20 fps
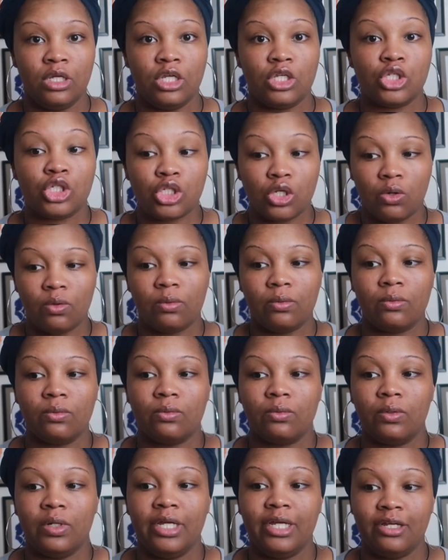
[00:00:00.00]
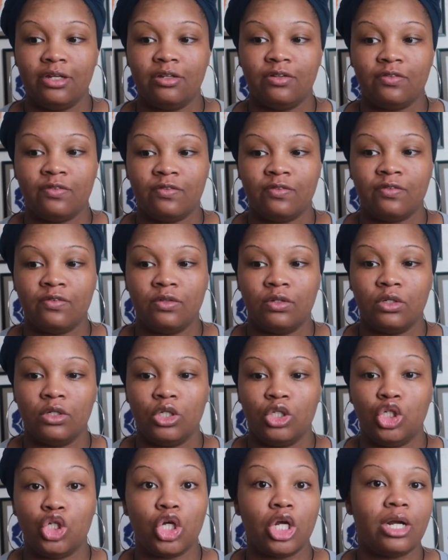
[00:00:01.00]
So if
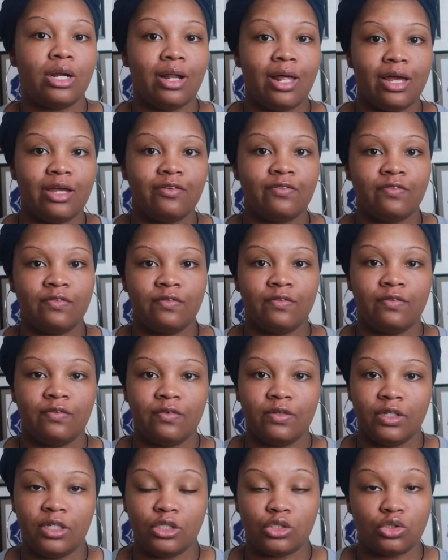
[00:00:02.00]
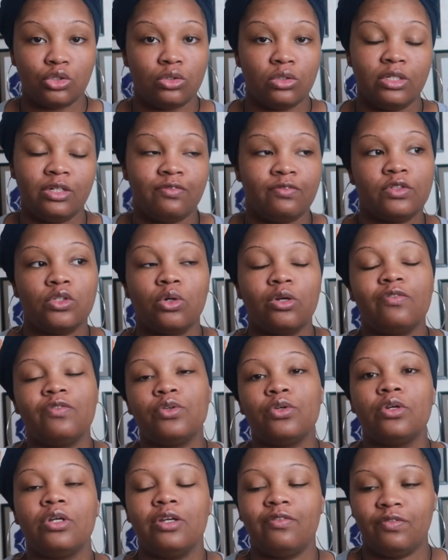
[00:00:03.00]
your life is,
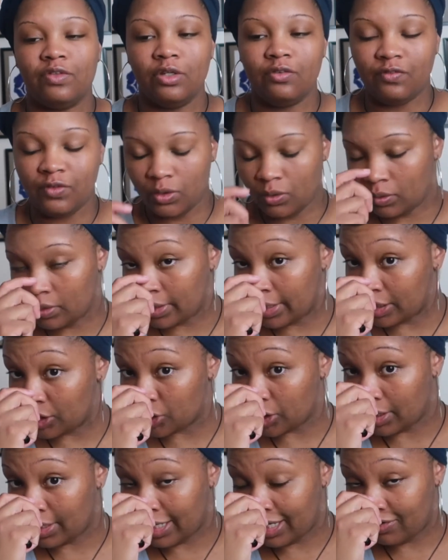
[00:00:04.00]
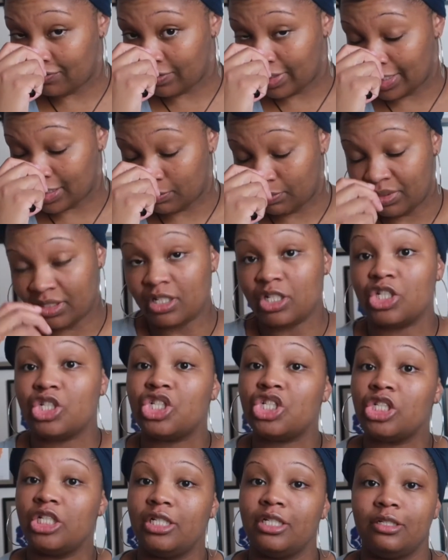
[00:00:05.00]
if you look at your life as being
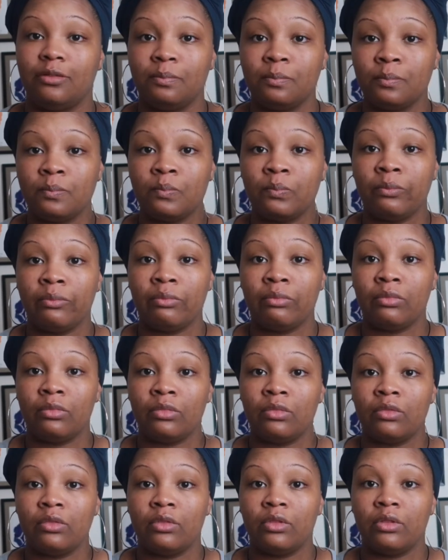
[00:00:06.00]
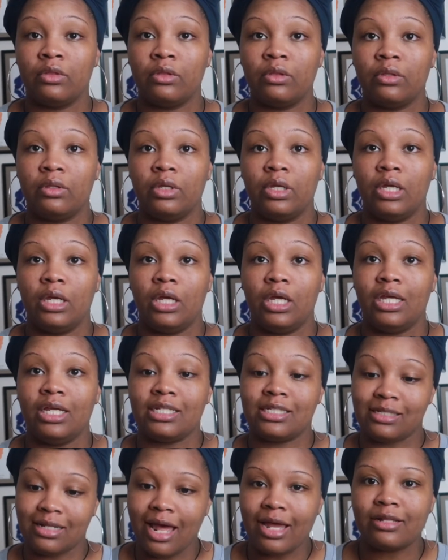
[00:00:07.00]
shitty,
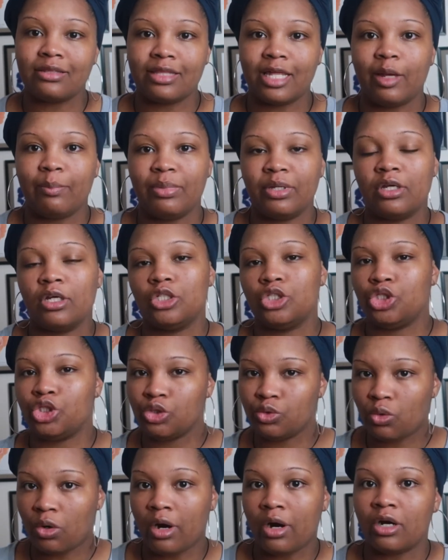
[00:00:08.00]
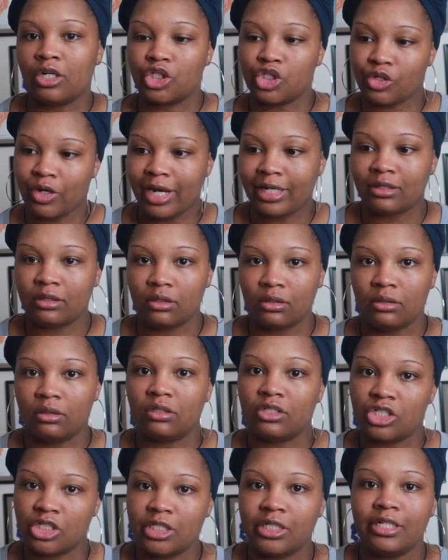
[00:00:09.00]
it's like that because you are attracting the
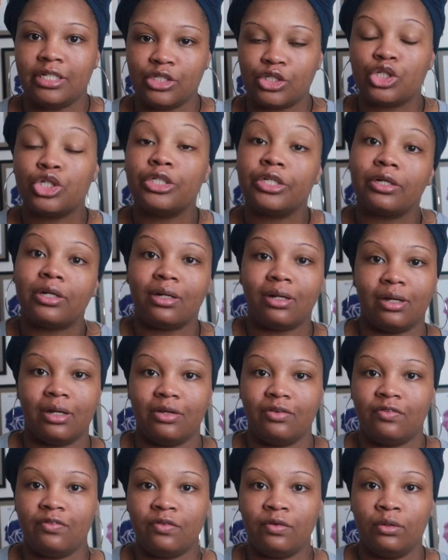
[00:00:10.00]
shit into your life.